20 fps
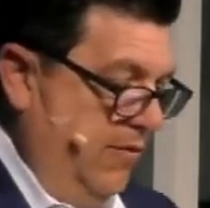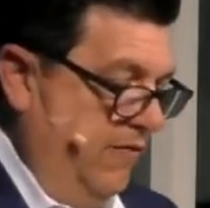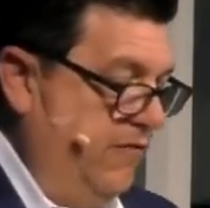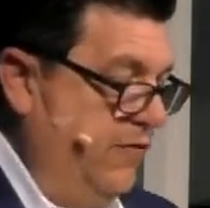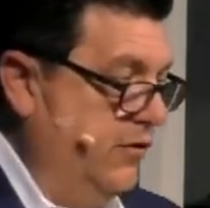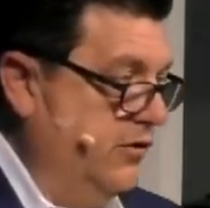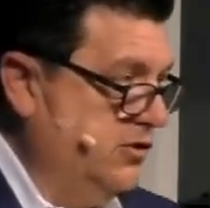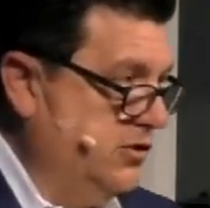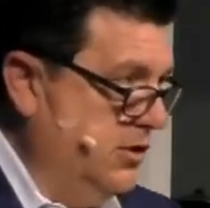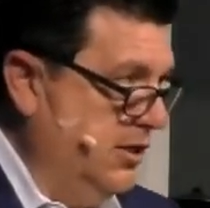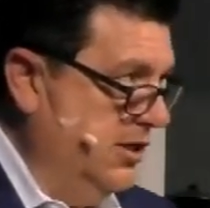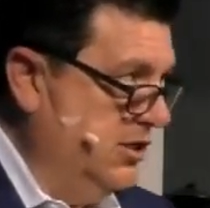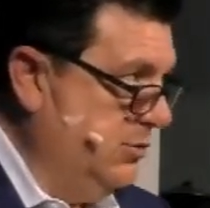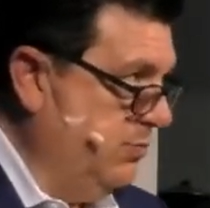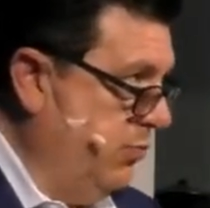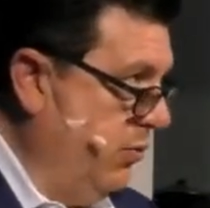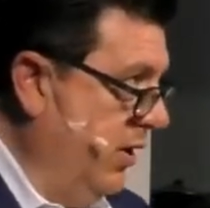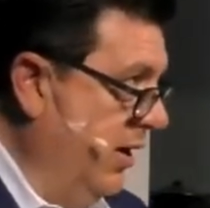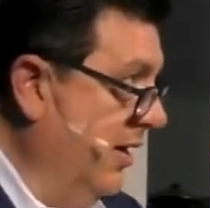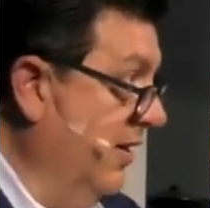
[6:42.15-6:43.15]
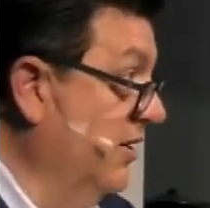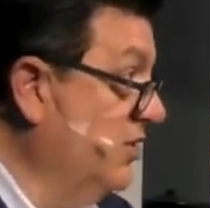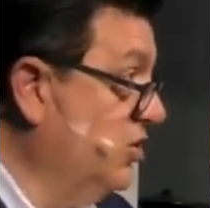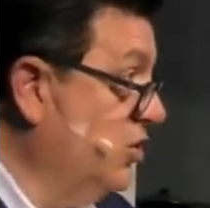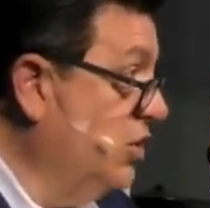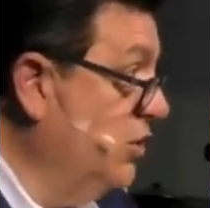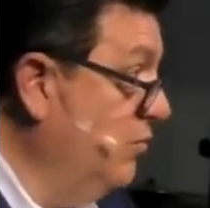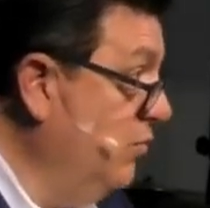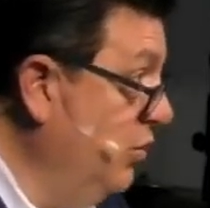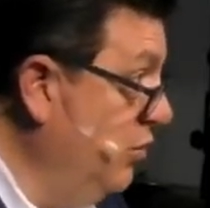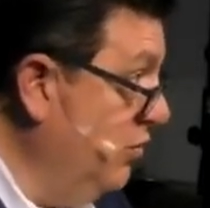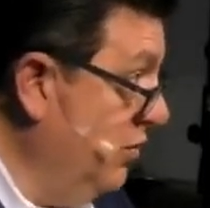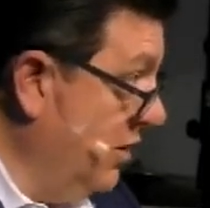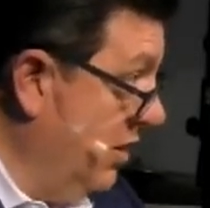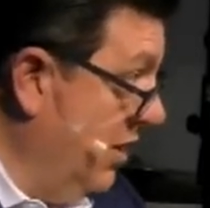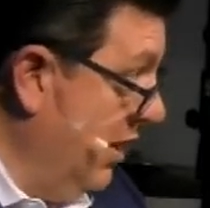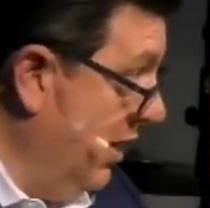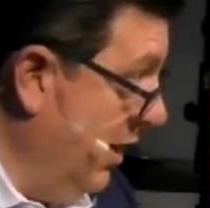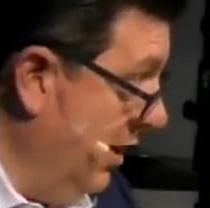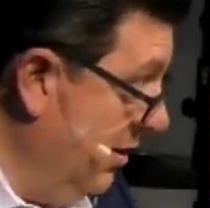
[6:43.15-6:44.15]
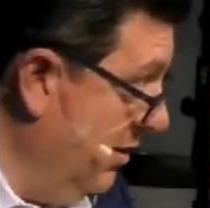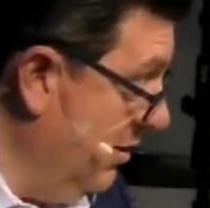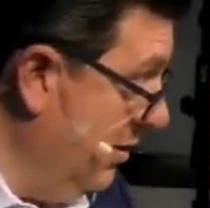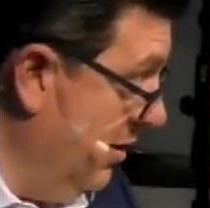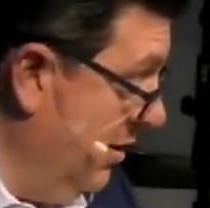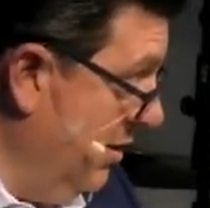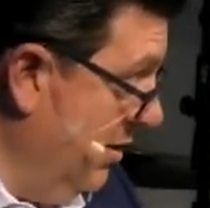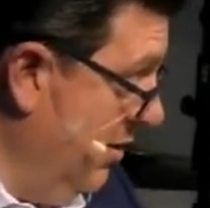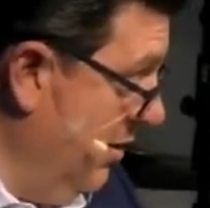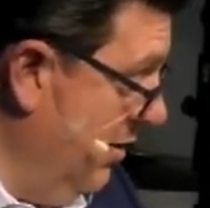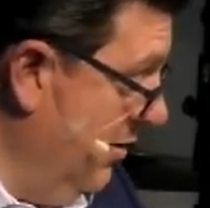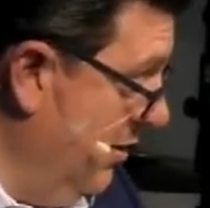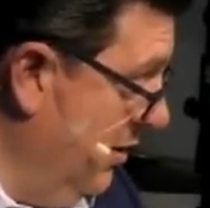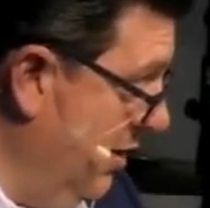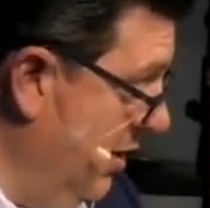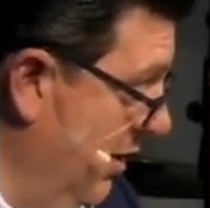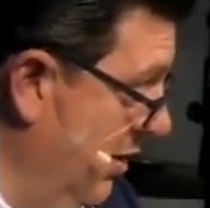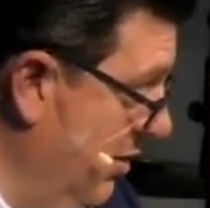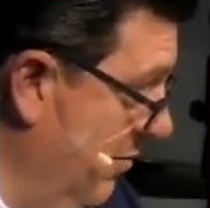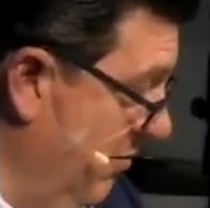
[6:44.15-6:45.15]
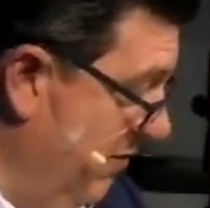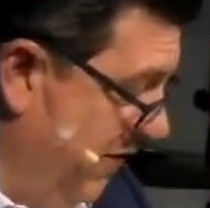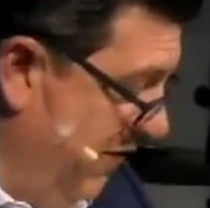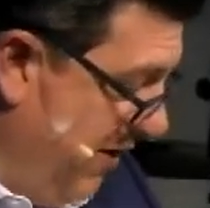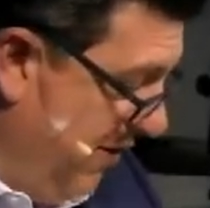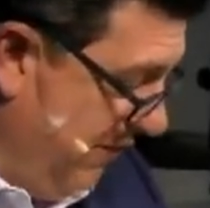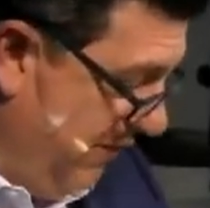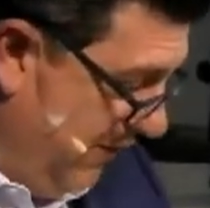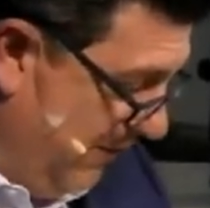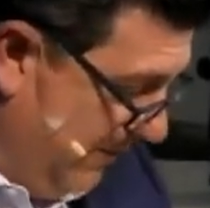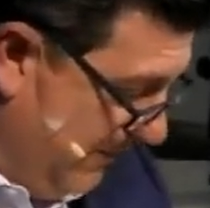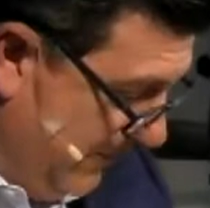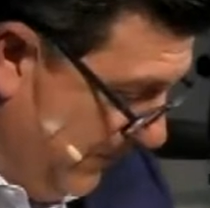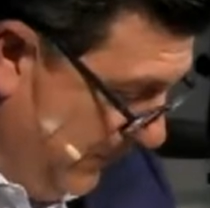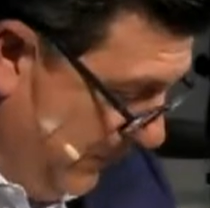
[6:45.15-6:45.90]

But first, let's pray. Let's communicate in the kingdom of heaven.